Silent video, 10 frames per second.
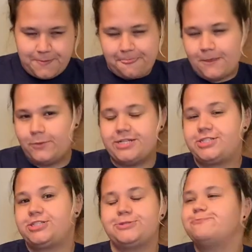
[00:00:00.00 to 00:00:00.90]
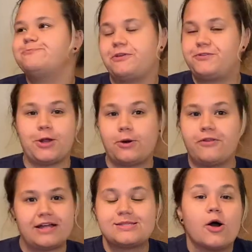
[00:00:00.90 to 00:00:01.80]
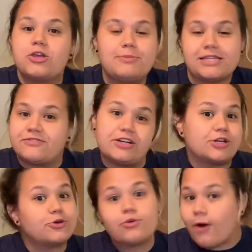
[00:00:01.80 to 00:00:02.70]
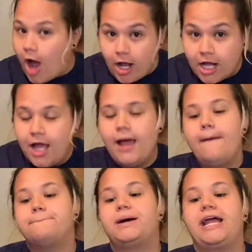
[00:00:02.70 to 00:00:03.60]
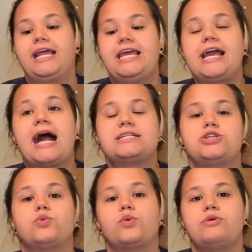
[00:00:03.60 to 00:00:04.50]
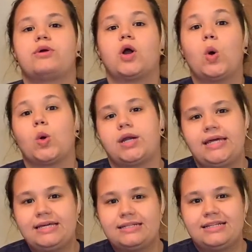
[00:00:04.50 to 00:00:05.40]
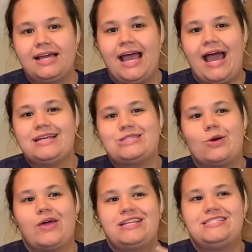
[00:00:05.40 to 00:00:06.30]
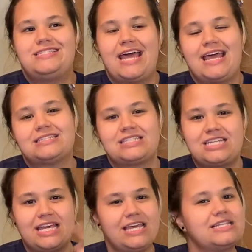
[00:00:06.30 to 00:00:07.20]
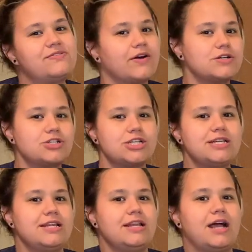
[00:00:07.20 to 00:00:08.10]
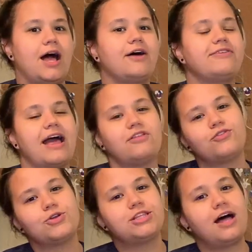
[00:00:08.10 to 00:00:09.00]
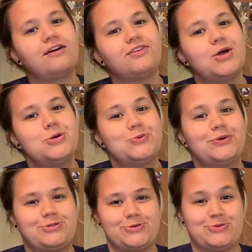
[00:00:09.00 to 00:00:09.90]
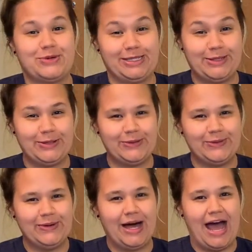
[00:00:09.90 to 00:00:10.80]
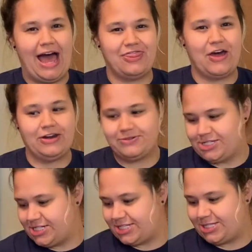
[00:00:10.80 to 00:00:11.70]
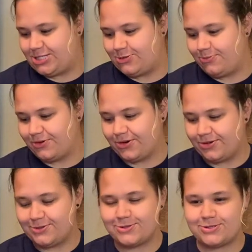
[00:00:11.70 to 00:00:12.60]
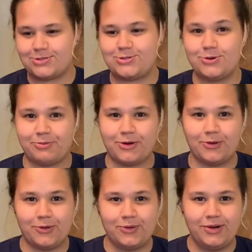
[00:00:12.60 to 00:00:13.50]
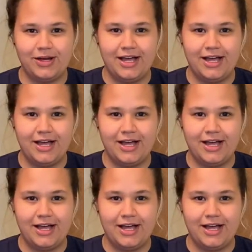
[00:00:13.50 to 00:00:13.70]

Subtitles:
which if you don't know that song, you've been living under a rock. But he got to re-record it. And so they danced to his version of California Love, which was really cool. I thought it was just super cool